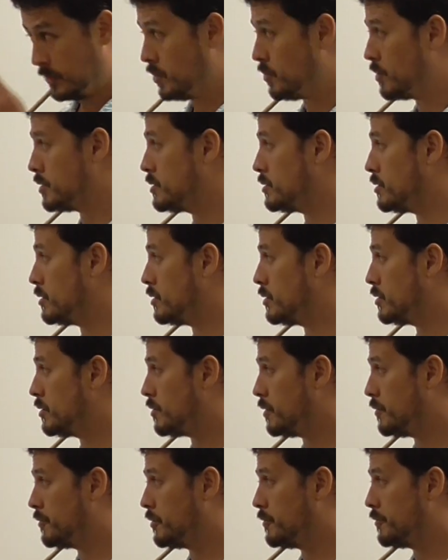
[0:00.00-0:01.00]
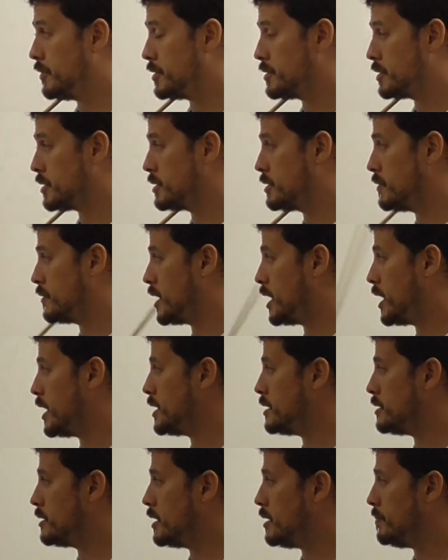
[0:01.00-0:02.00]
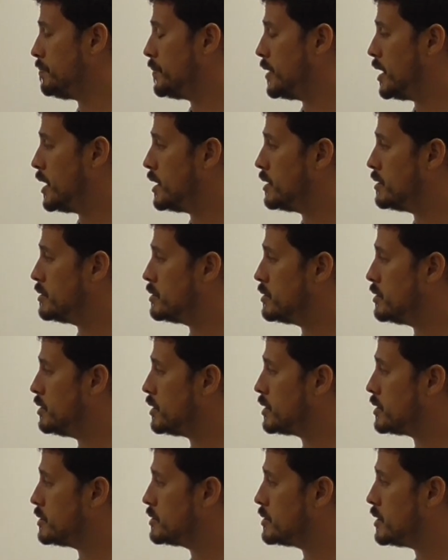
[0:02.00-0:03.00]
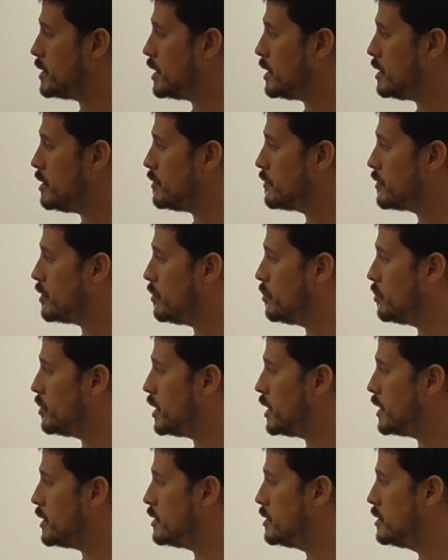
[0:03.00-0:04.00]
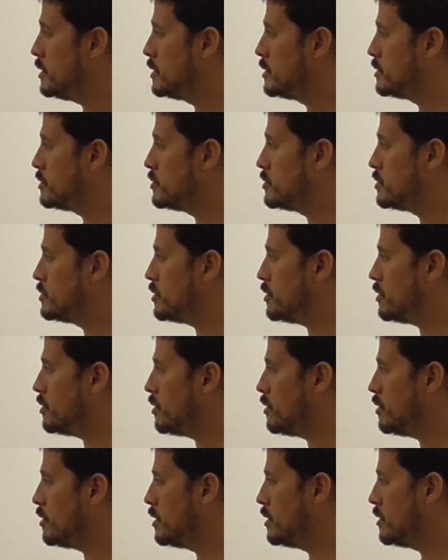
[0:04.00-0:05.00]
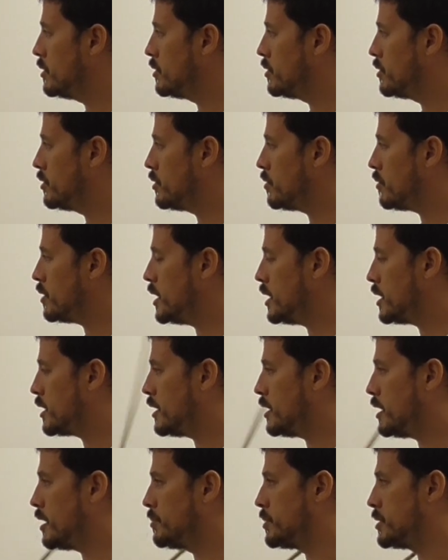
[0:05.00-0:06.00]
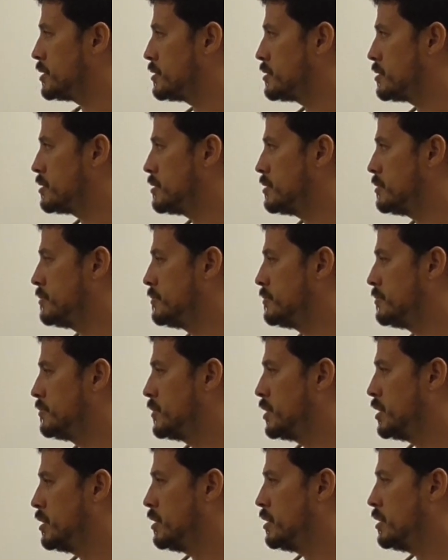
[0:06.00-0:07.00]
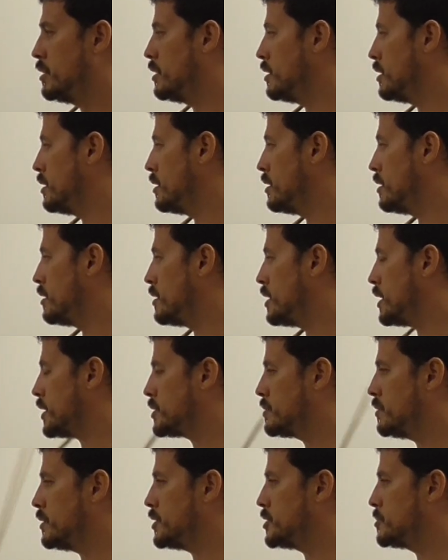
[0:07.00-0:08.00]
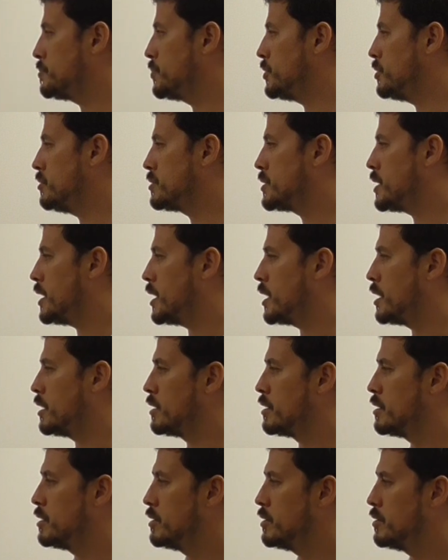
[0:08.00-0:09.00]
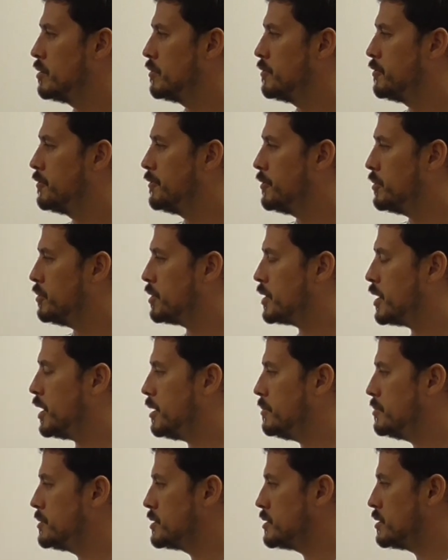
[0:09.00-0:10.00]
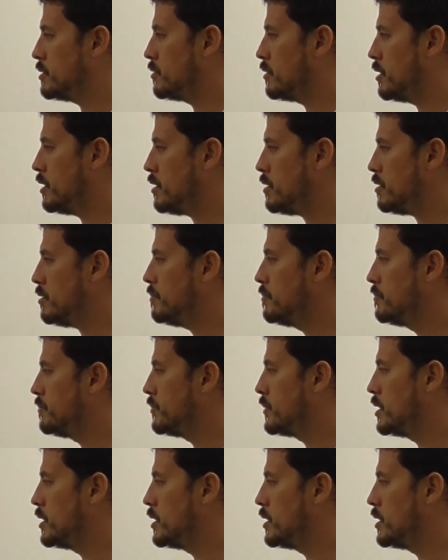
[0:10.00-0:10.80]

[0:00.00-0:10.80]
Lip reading: 1, 2, 3, 4, 5, 6, 7, 8. Yep, and you can see here you've got 1, 2, 3 carbons. The next one is butane. 4 carbons in a row.